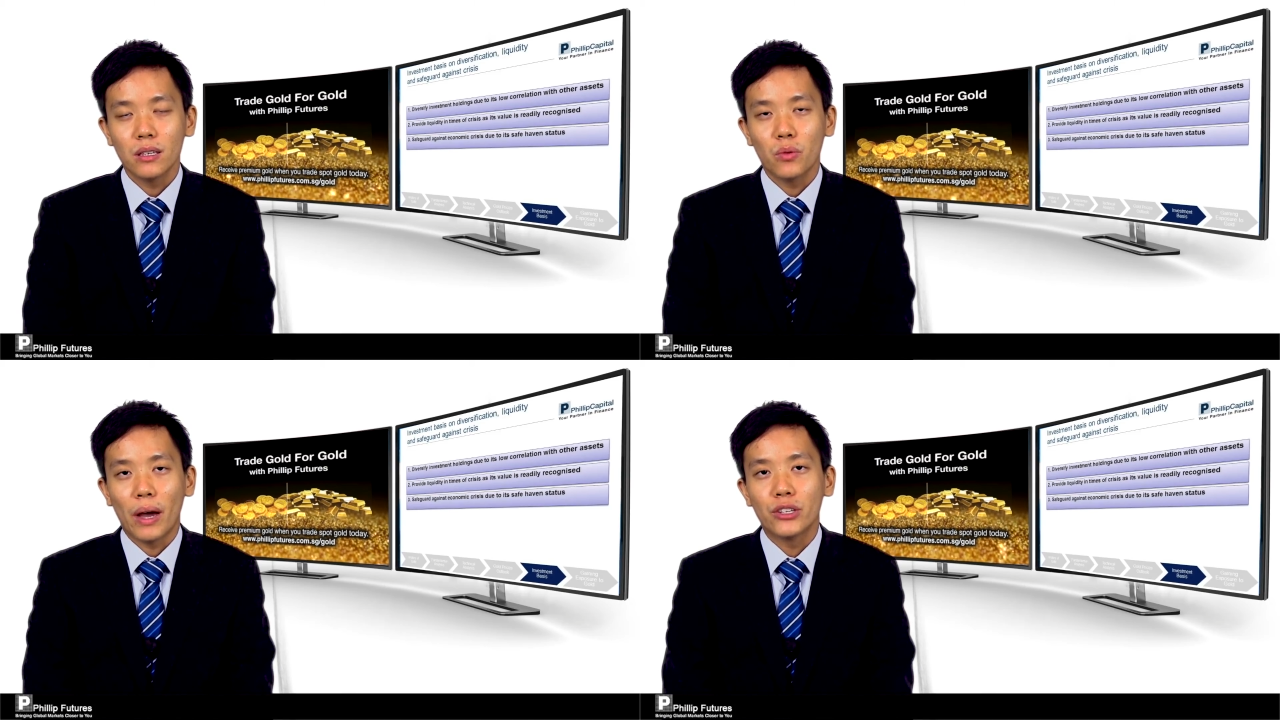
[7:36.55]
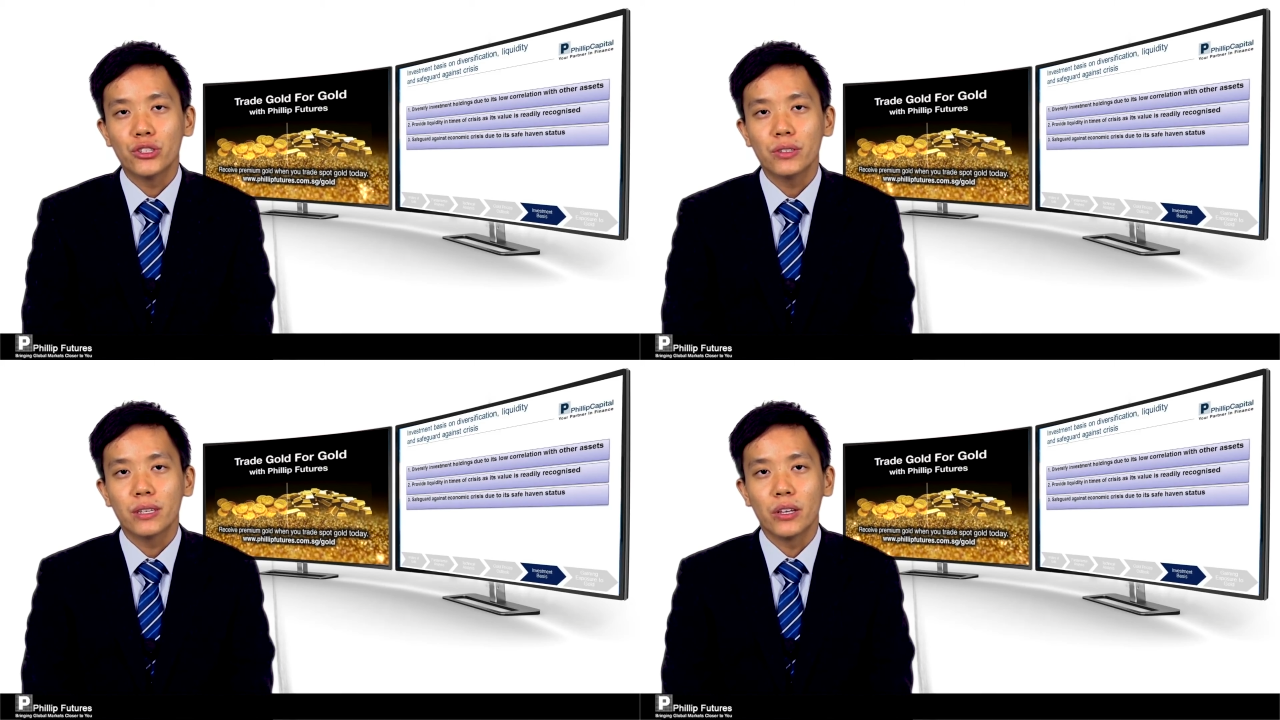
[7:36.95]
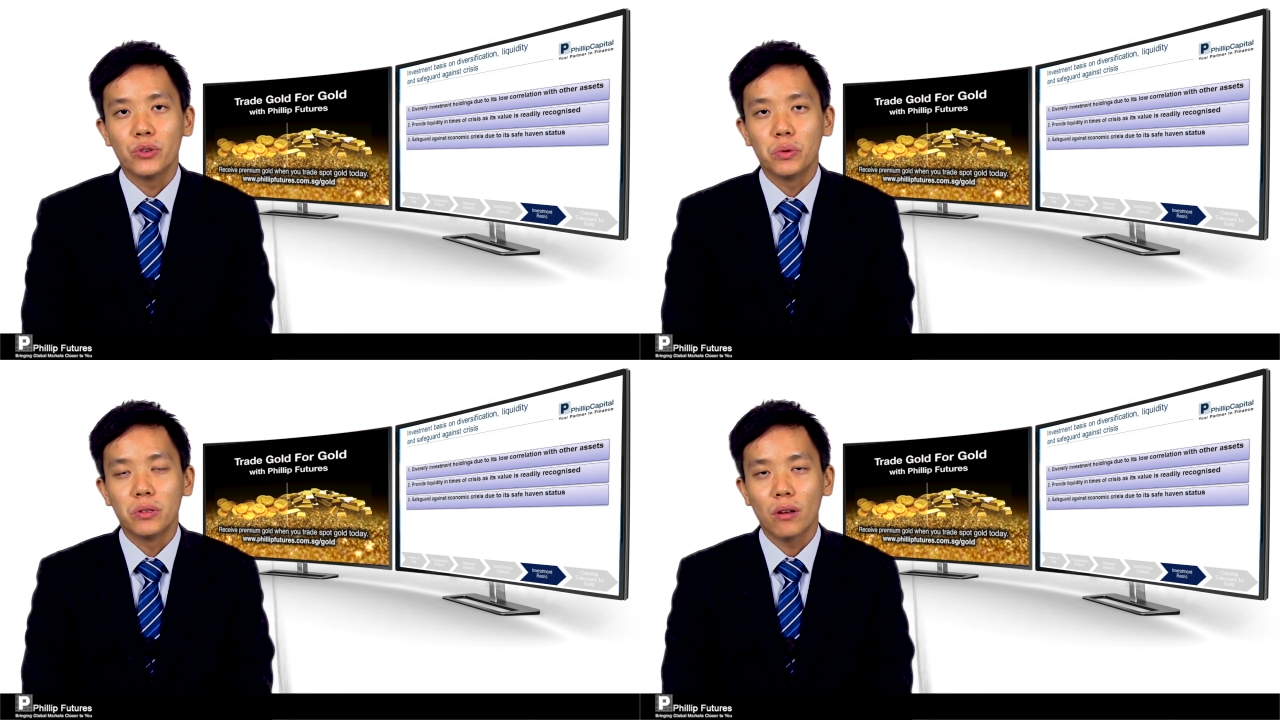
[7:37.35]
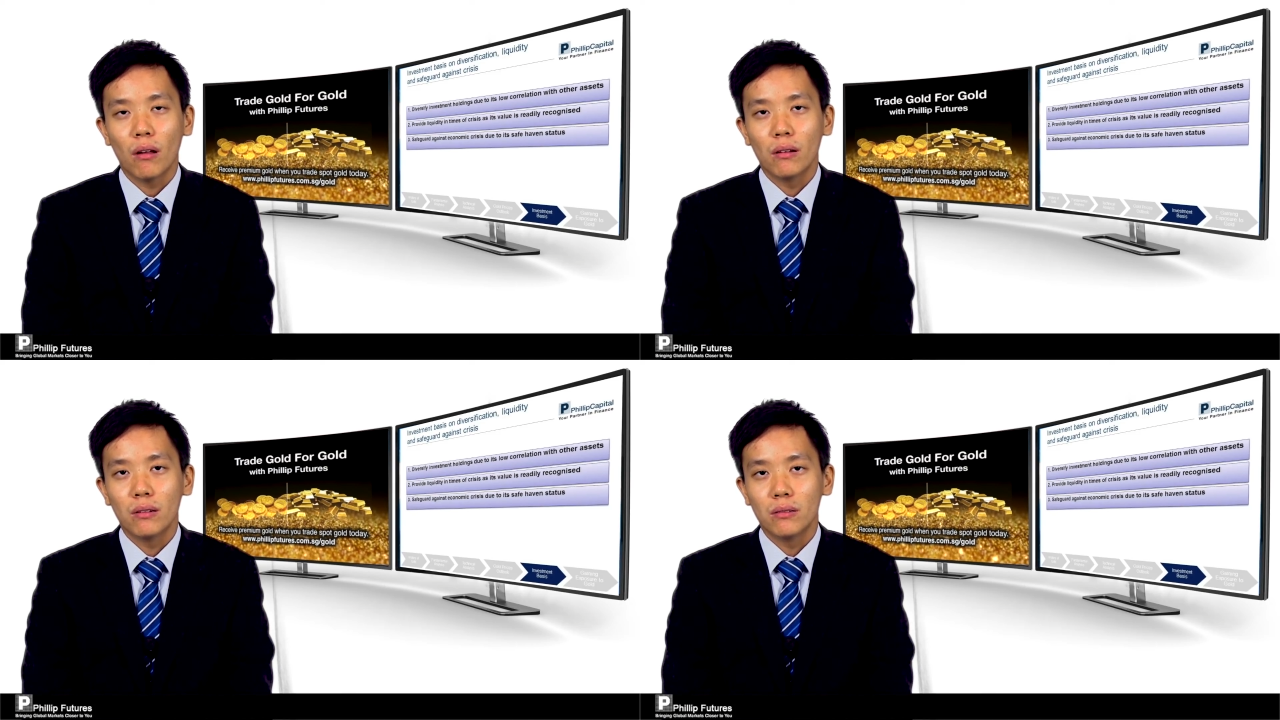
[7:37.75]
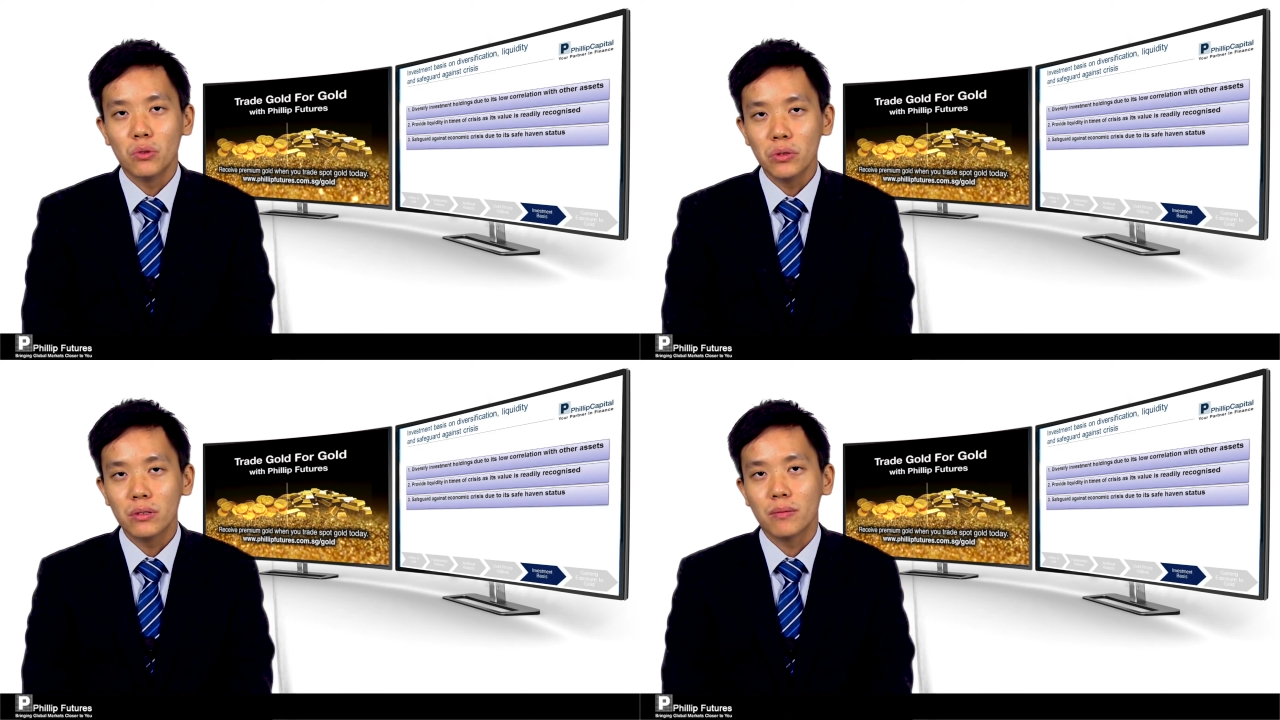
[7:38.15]
it will ensure that you will not
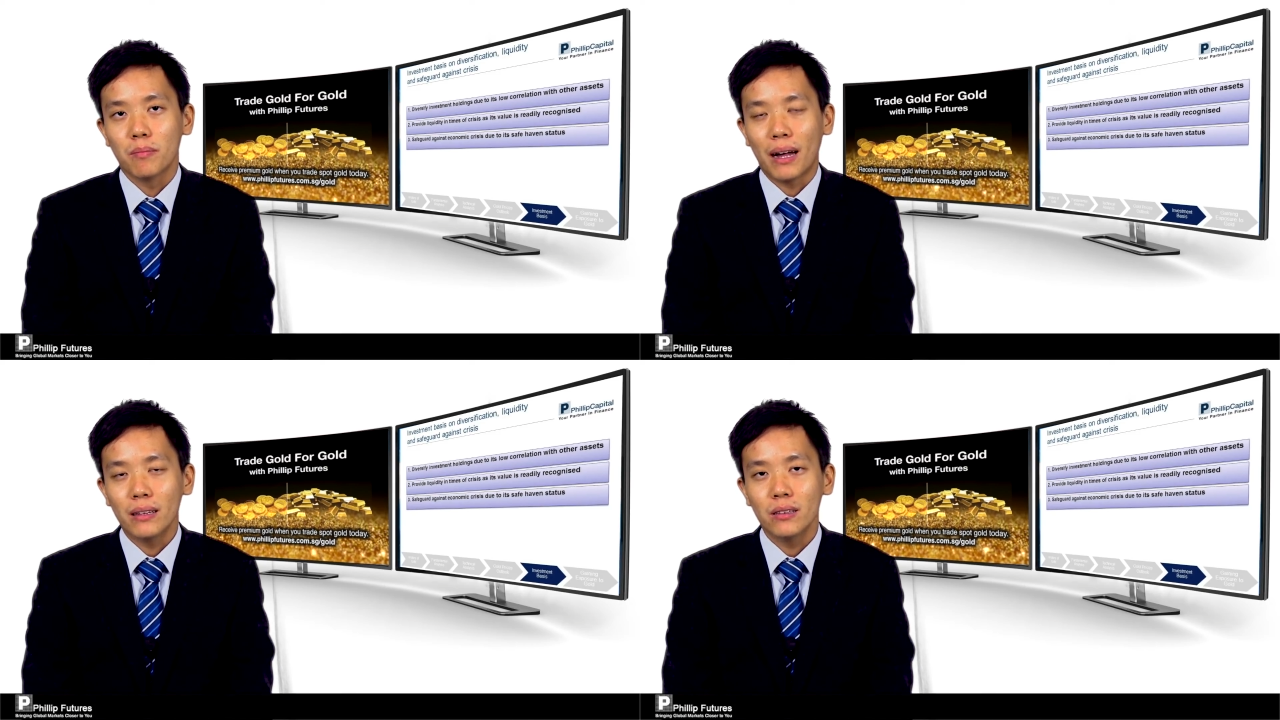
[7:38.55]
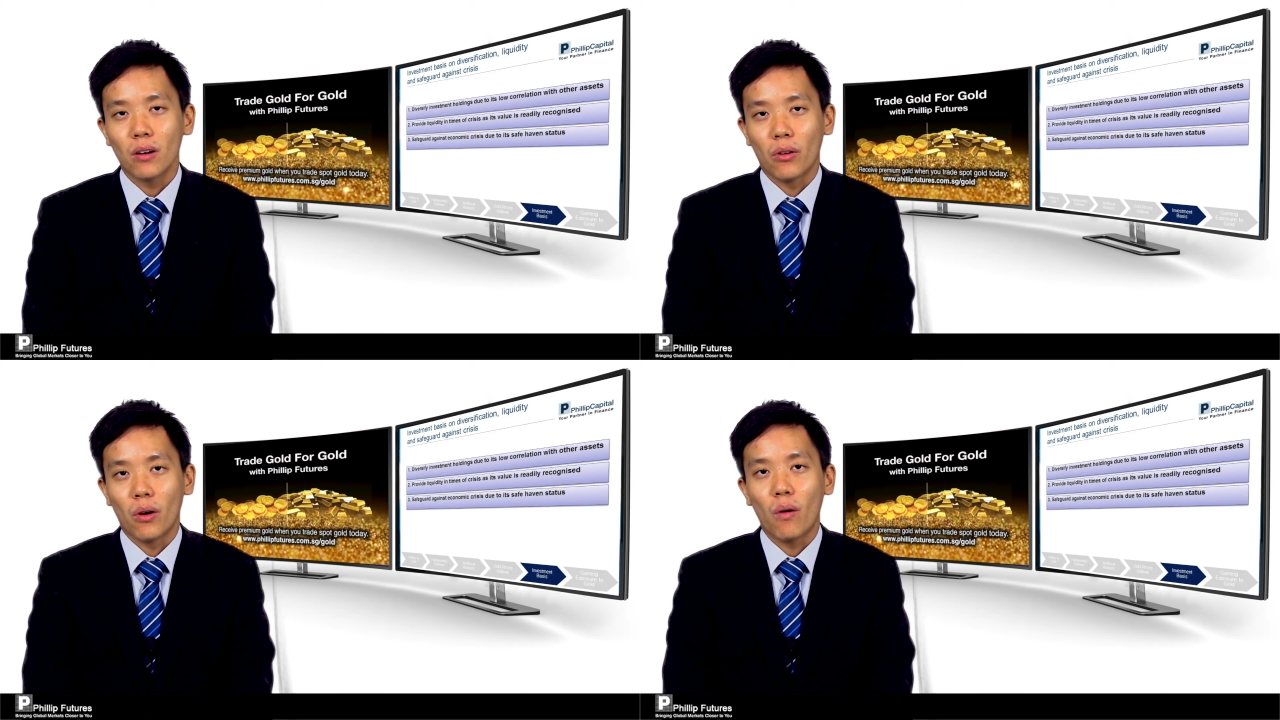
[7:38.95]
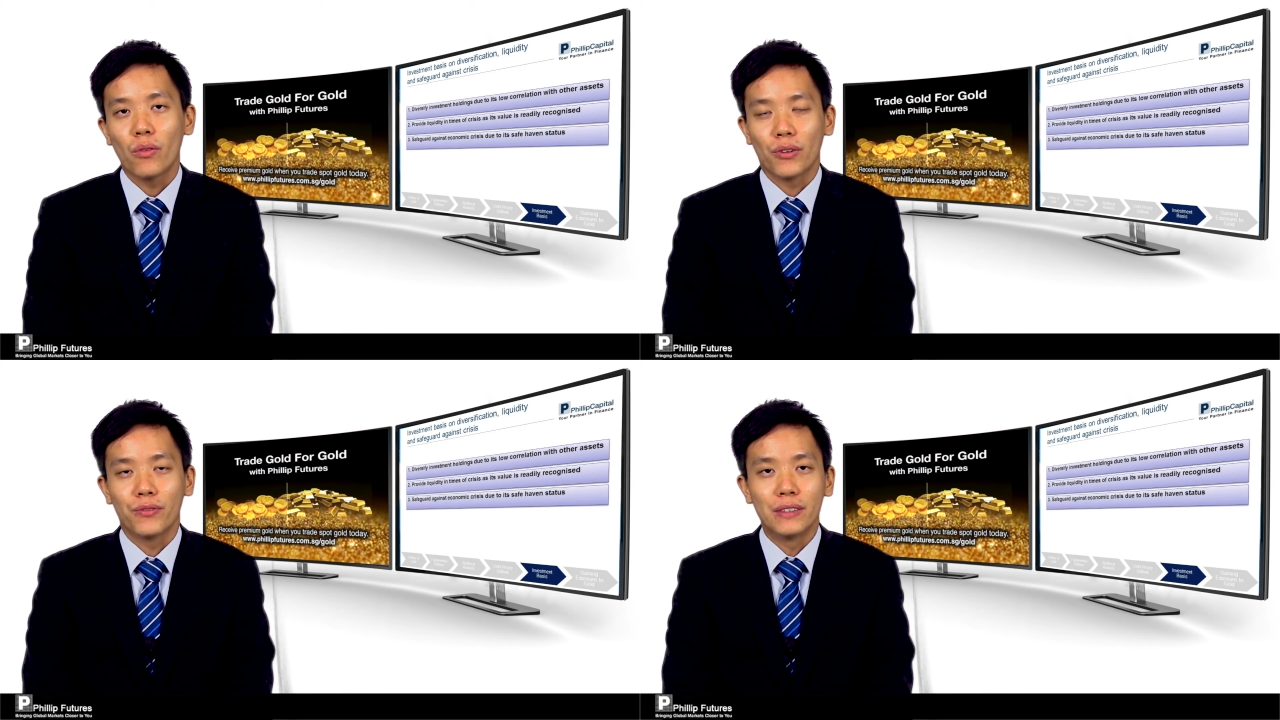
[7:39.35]
lose money on all of your